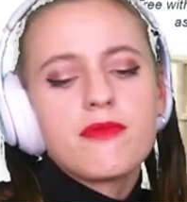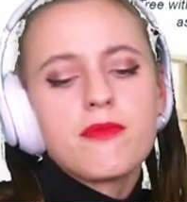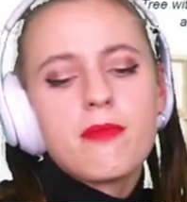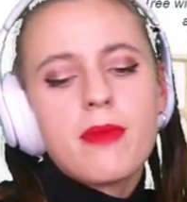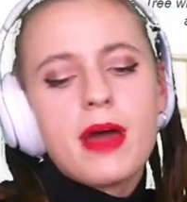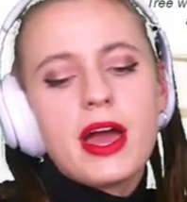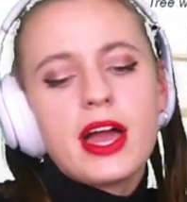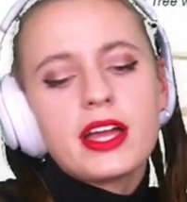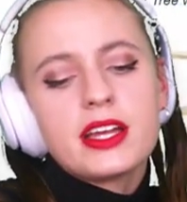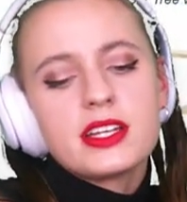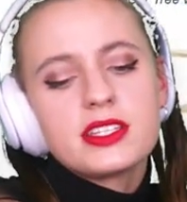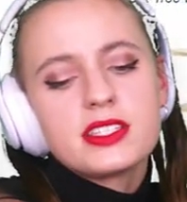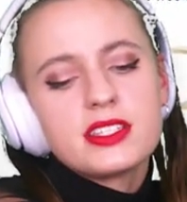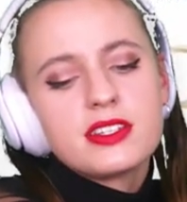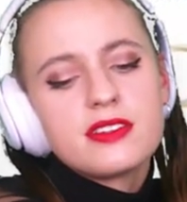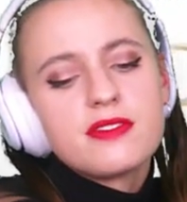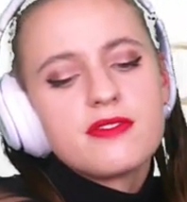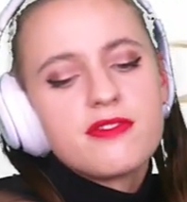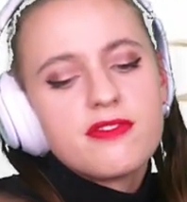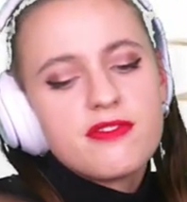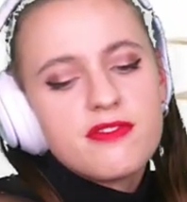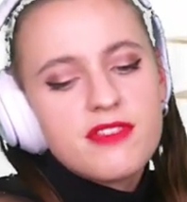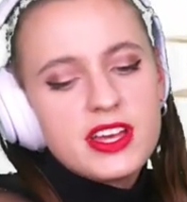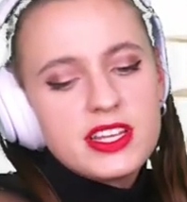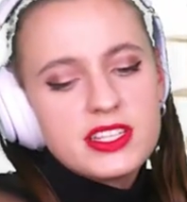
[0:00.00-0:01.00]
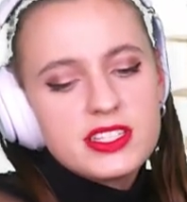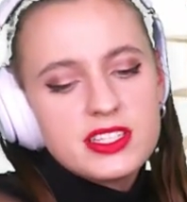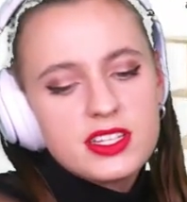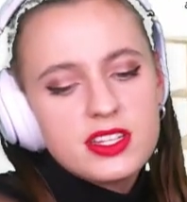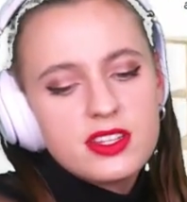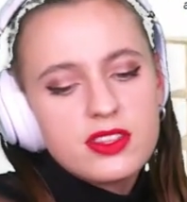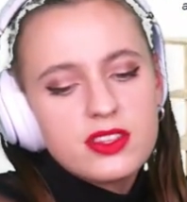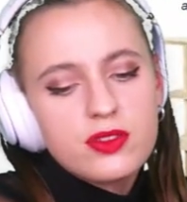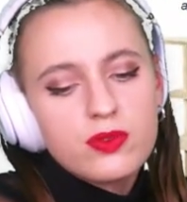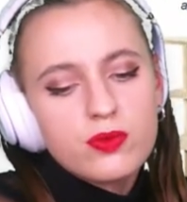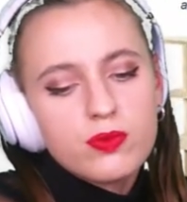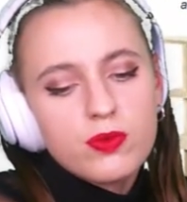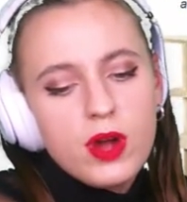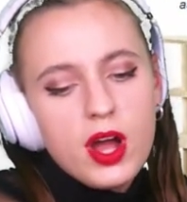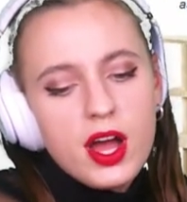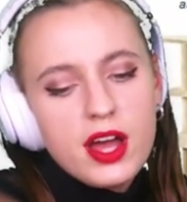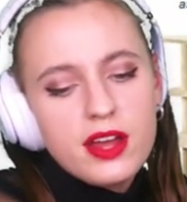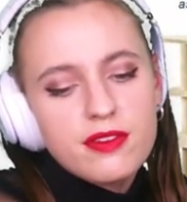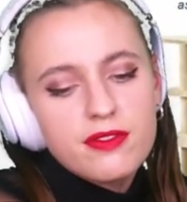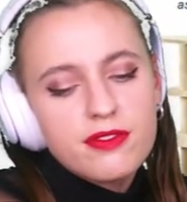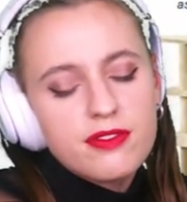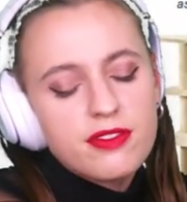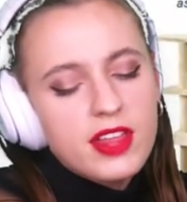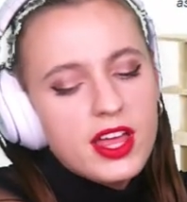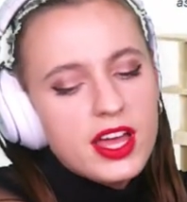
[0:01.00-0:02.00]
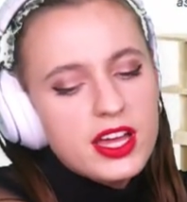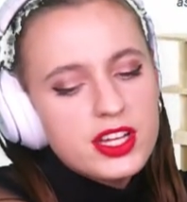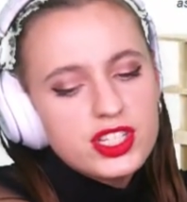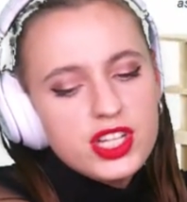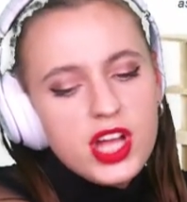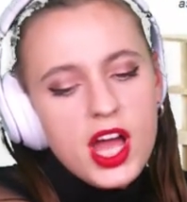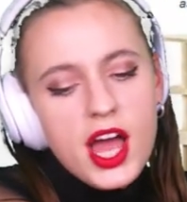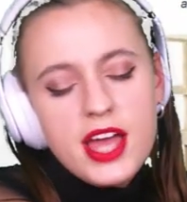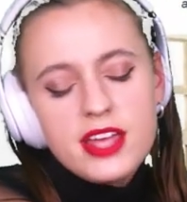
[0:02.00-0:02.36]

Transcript: Maggots infested the rotten flesh.